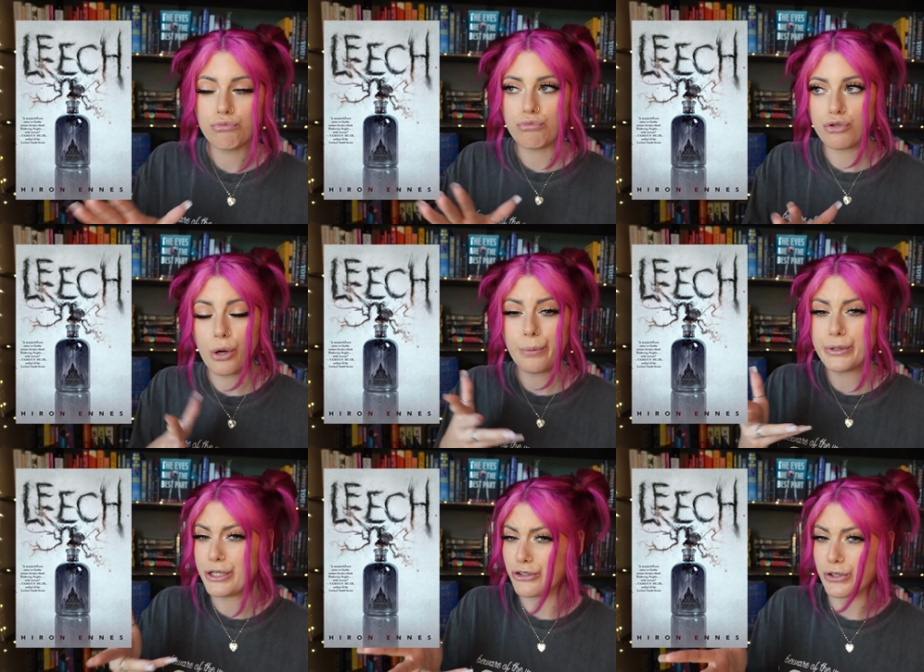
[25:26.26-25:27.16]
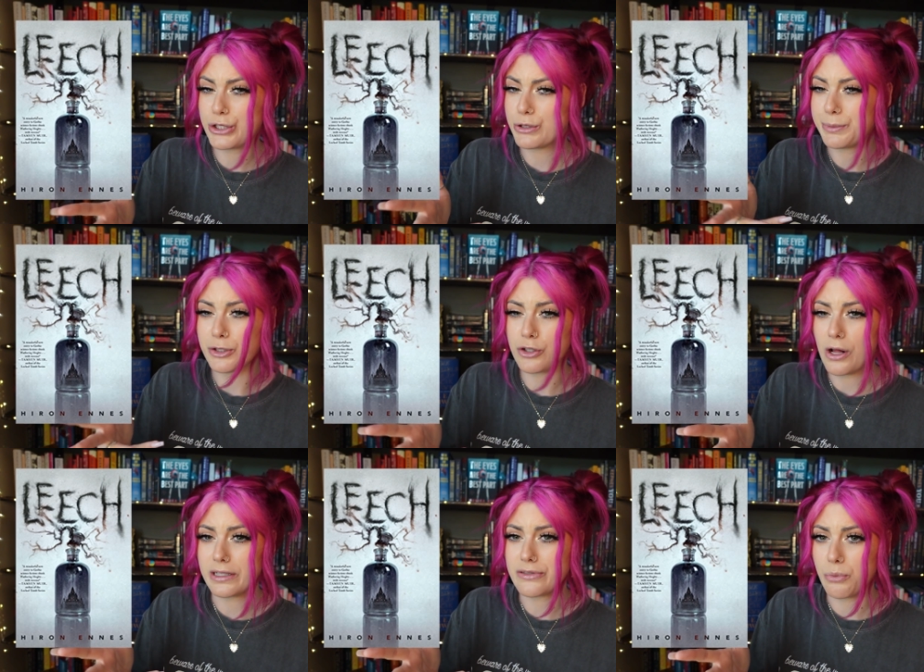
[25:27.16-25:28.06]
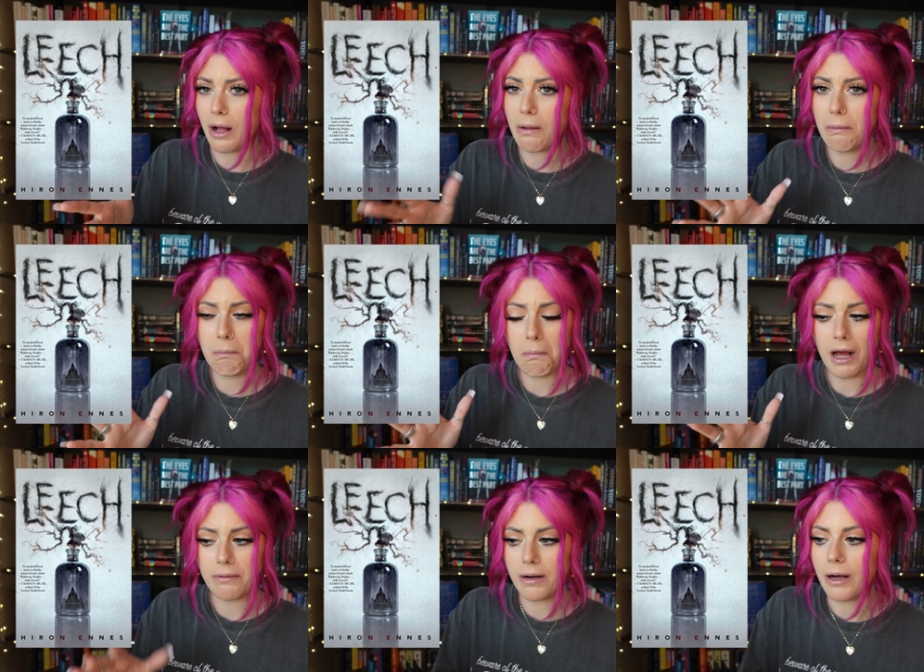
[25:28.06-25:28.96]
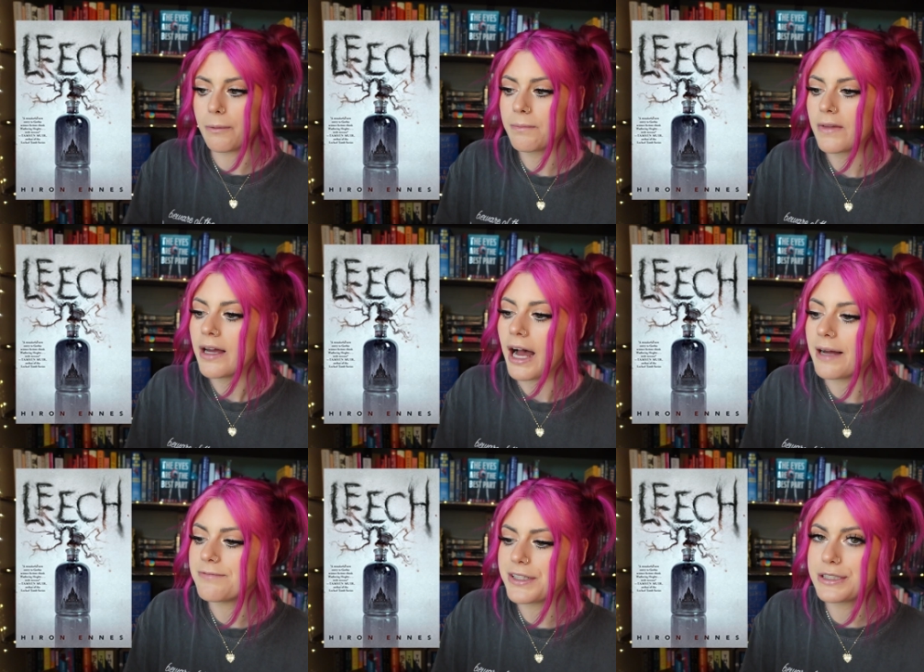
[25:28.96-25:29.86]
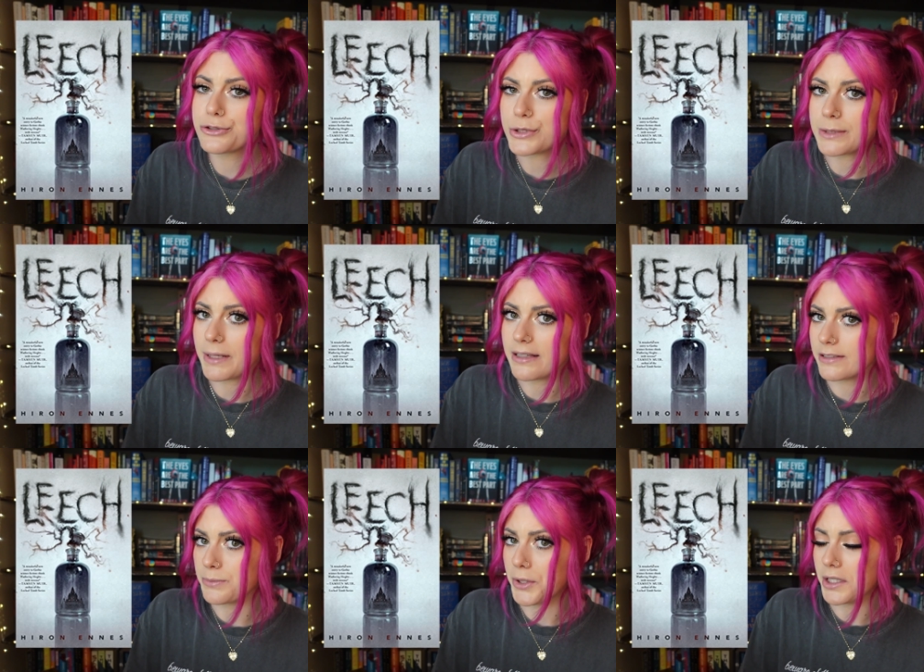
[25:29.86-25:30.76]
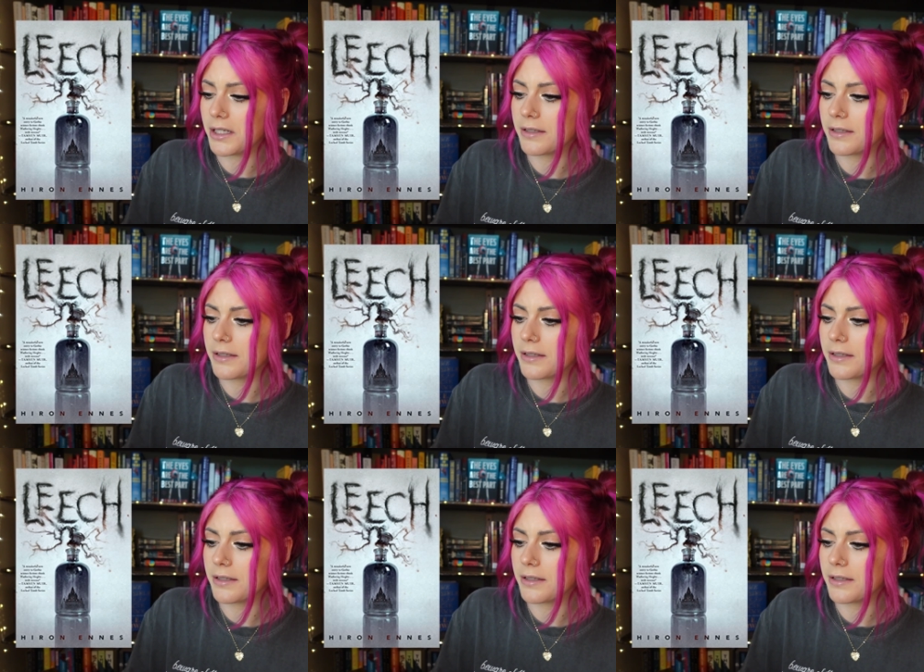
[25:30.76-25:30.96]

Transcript: so potentially creepy crawly as well. I don't know. I'm very intrigued by this book.